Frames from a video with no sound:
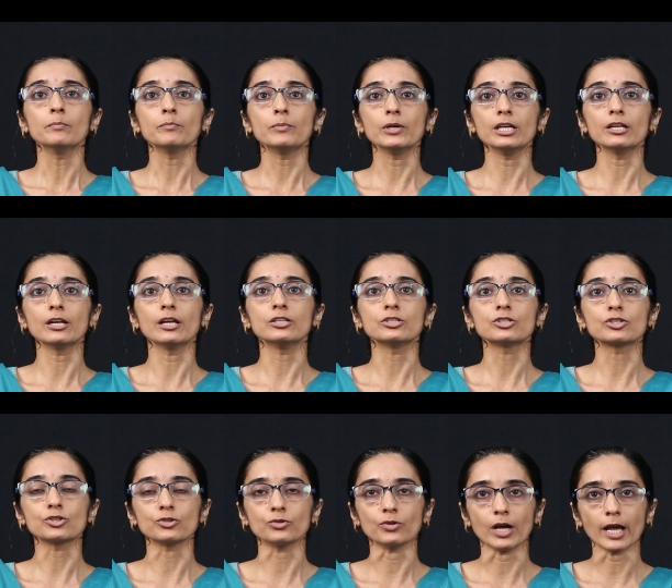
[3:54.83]
P
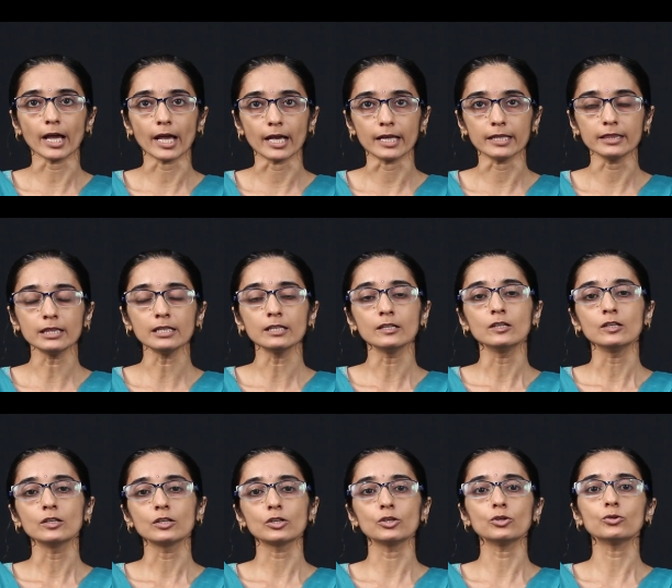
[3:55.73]
raised to n
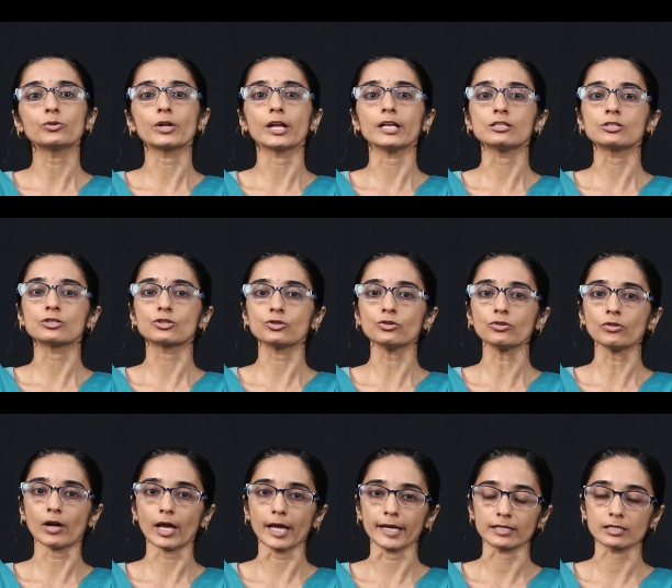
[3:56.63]
Q raised to
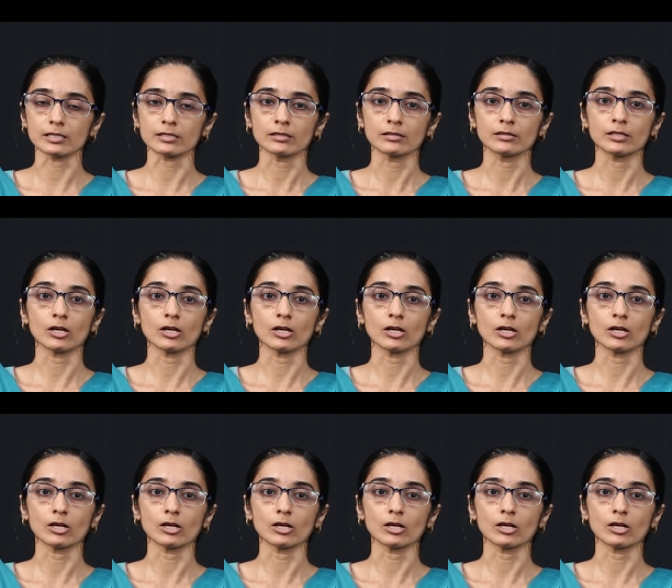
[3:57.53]
x.